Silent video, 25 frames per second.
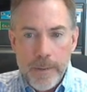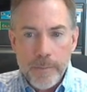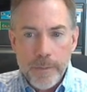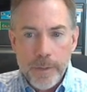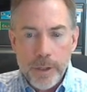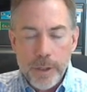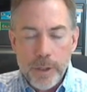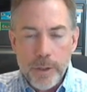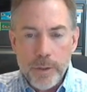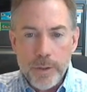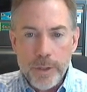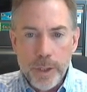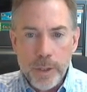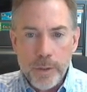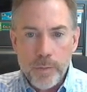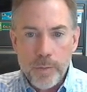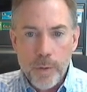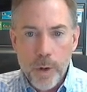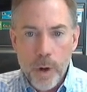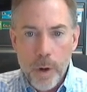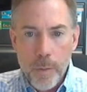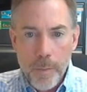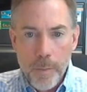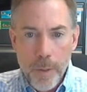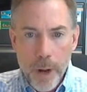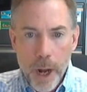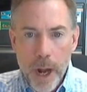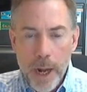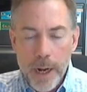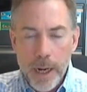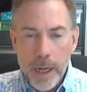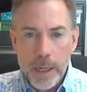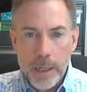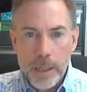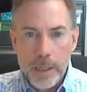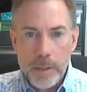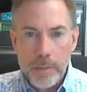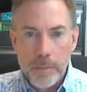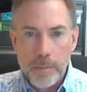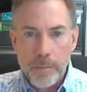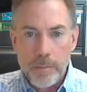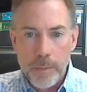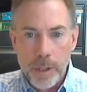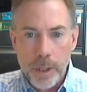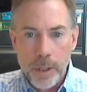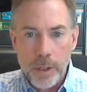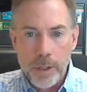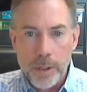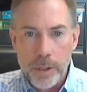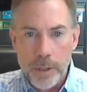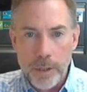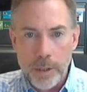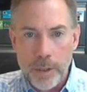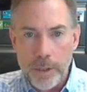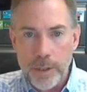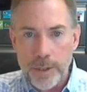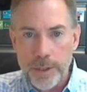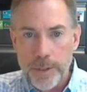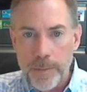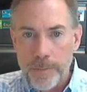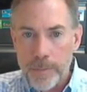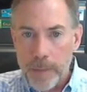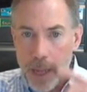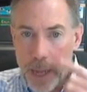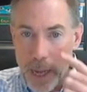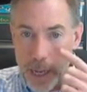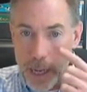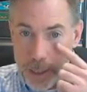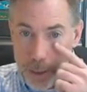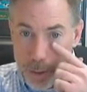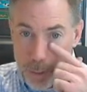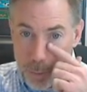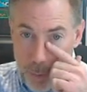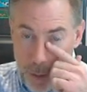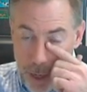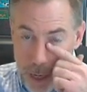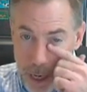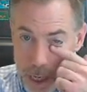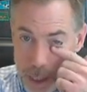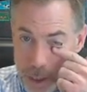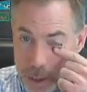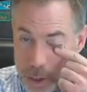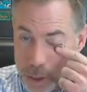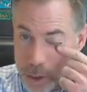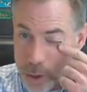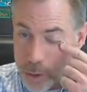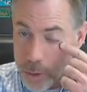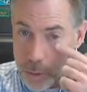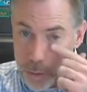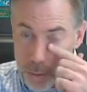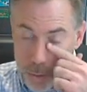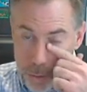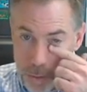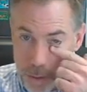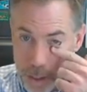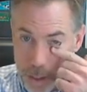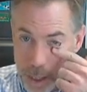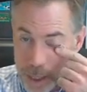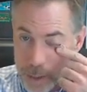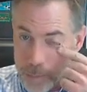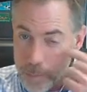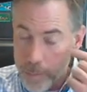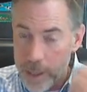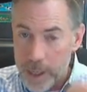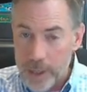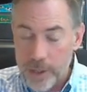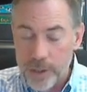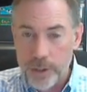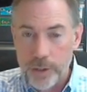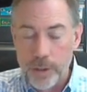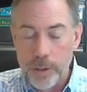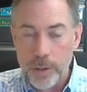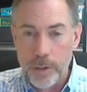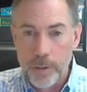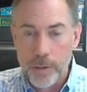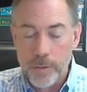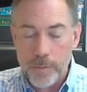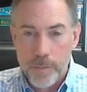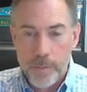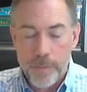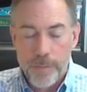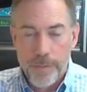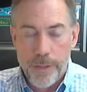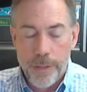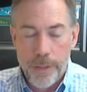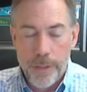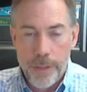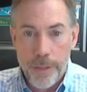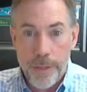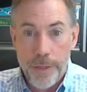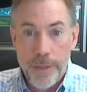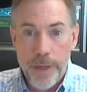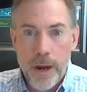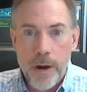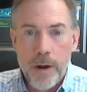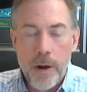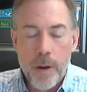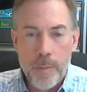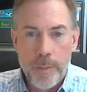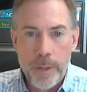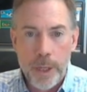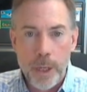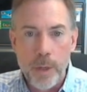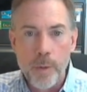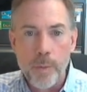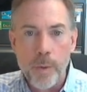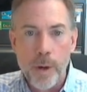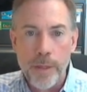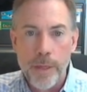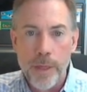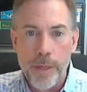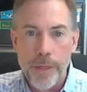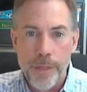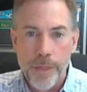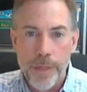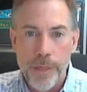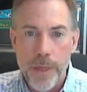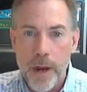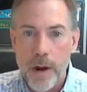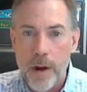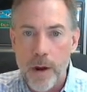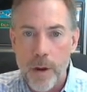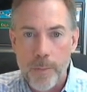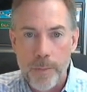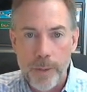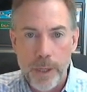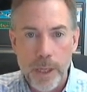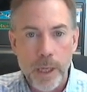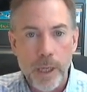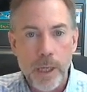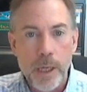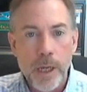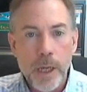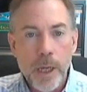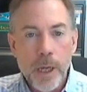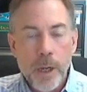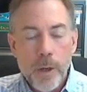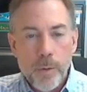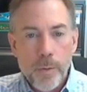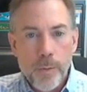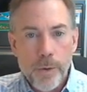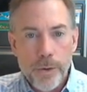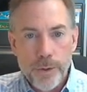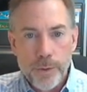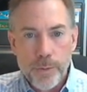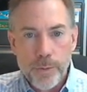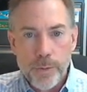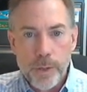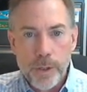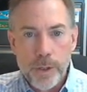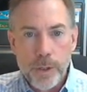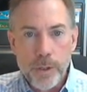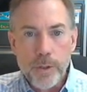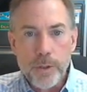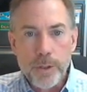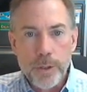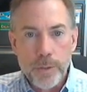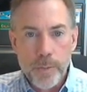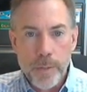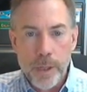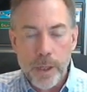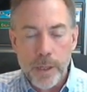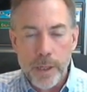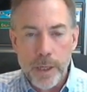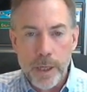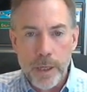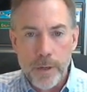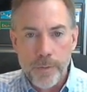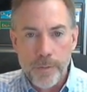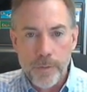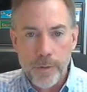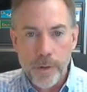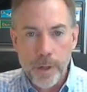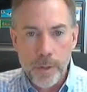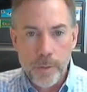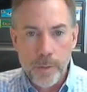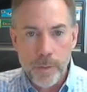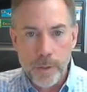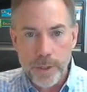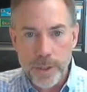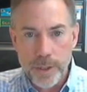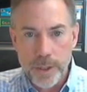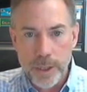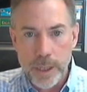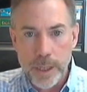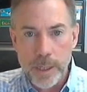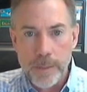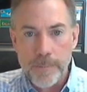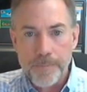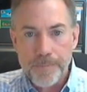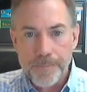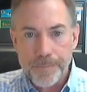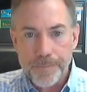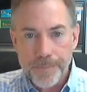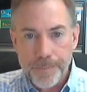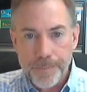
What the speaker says: using robotic milkers as a way to administer therapy, where the therapy was reduced milking frequency